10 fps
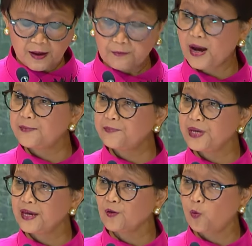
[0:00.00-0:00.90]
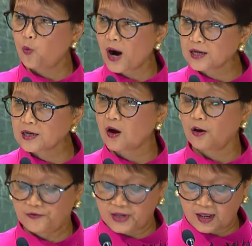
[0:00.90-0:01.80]
by being one of
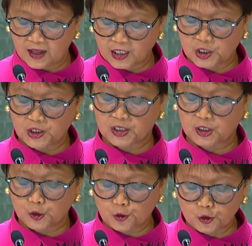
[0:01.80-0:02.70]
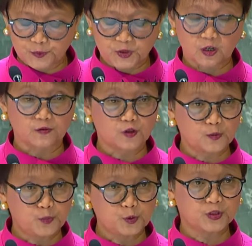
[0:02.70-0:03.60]
the largest troops
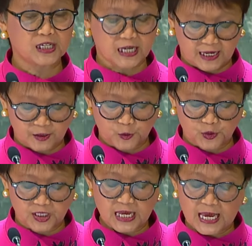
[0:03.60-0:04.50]
contributing countries